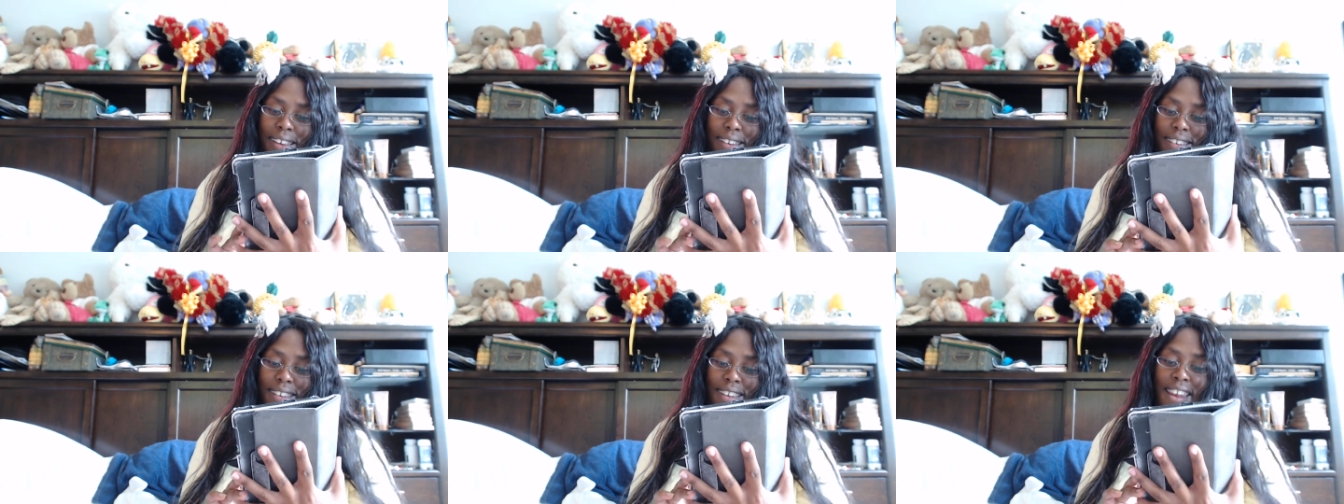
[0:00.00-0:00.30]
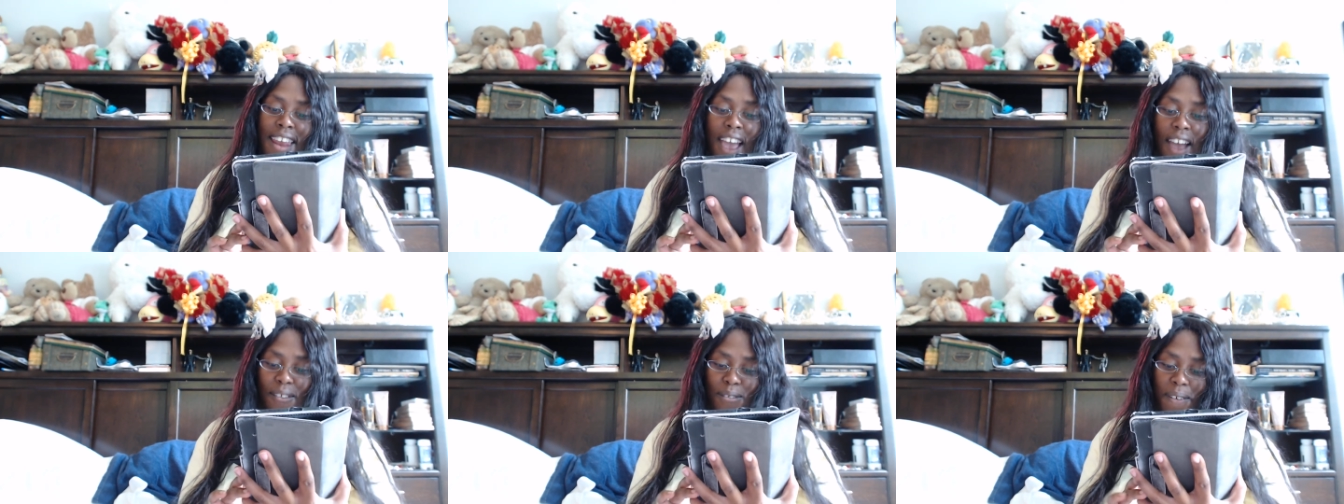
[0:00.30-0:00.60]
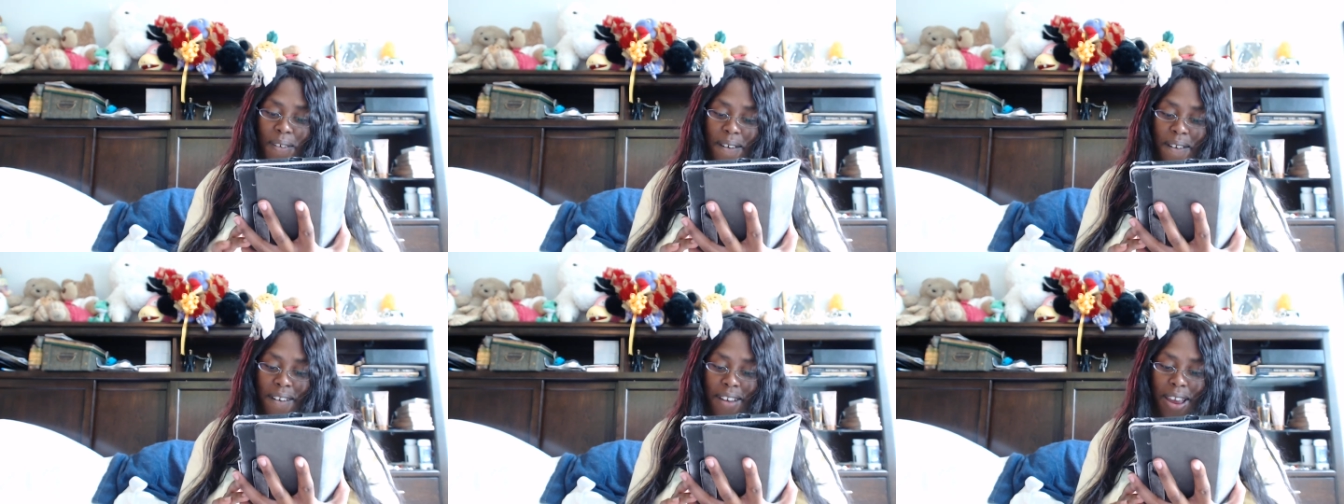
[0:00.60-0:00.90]

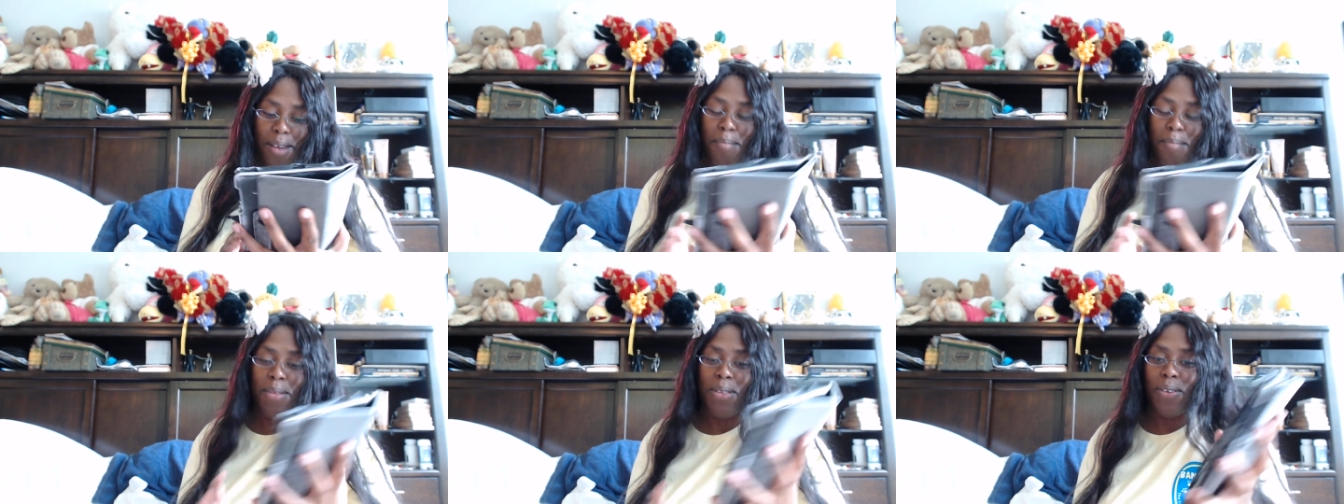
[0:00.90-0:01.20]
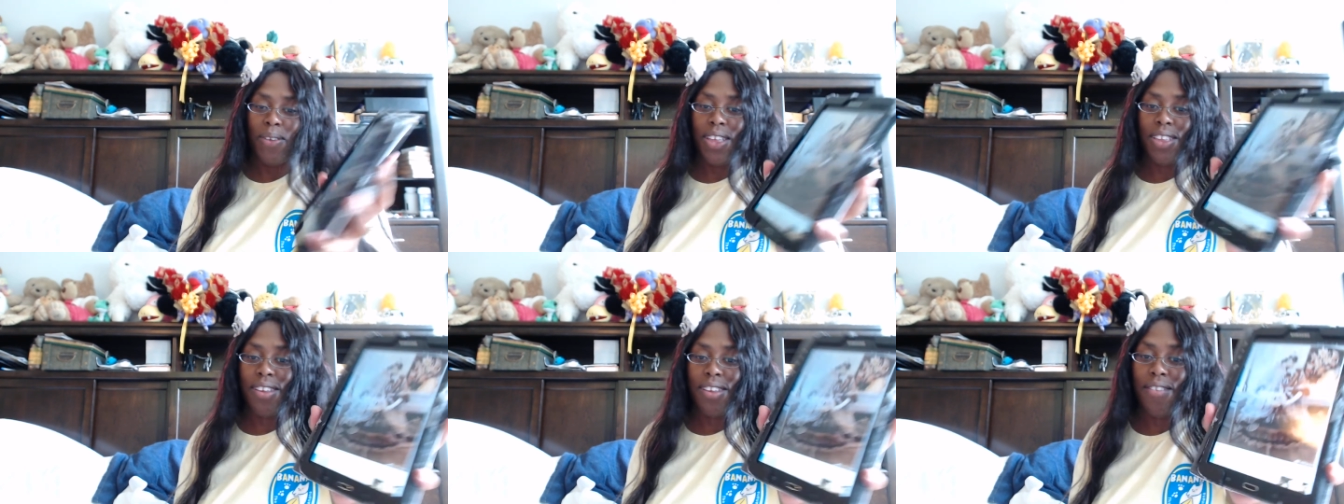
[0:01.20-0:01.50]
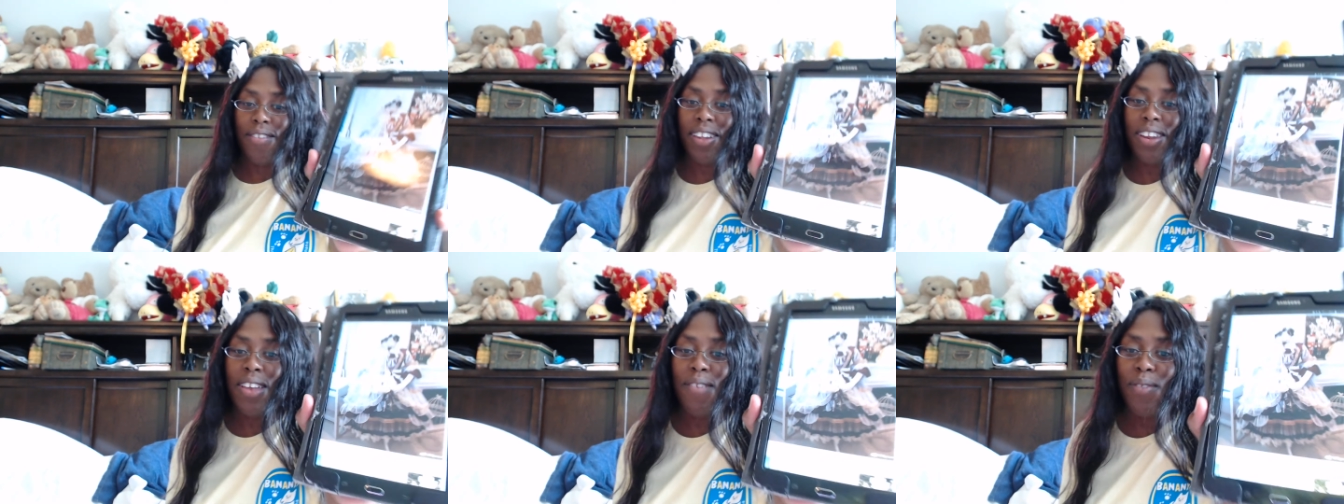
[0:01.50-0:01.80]
Never in a million
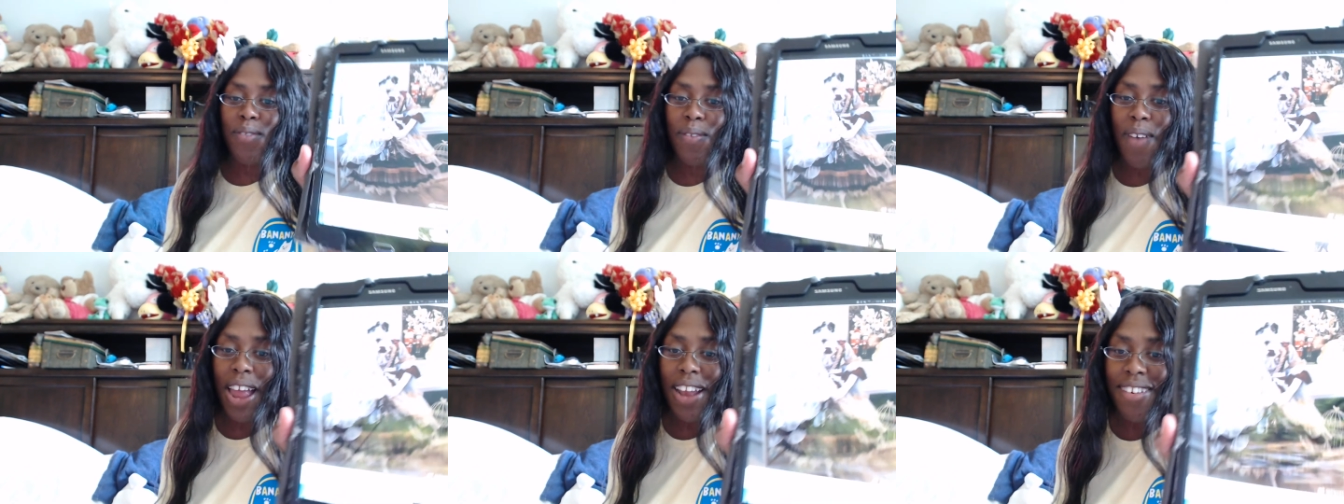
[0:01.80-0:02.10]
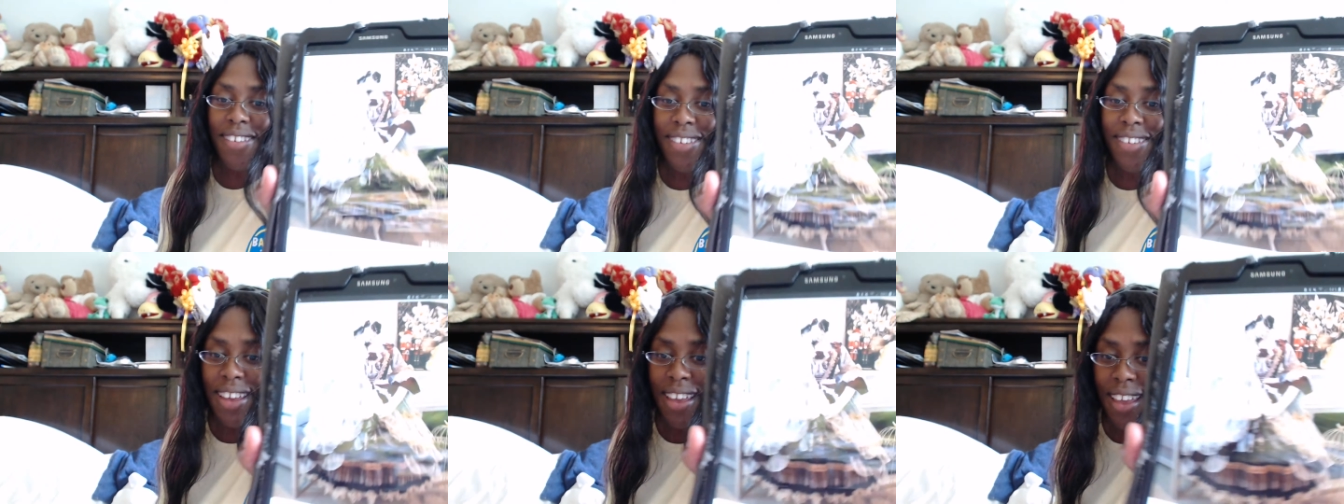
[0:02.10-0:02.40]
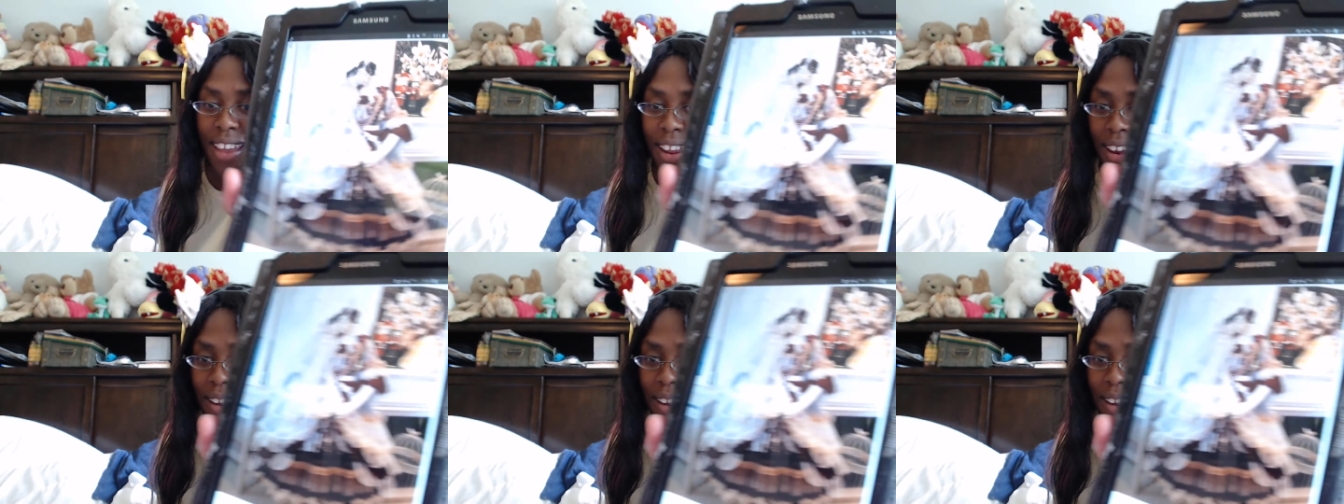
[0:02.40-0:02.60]
years. And even if I did,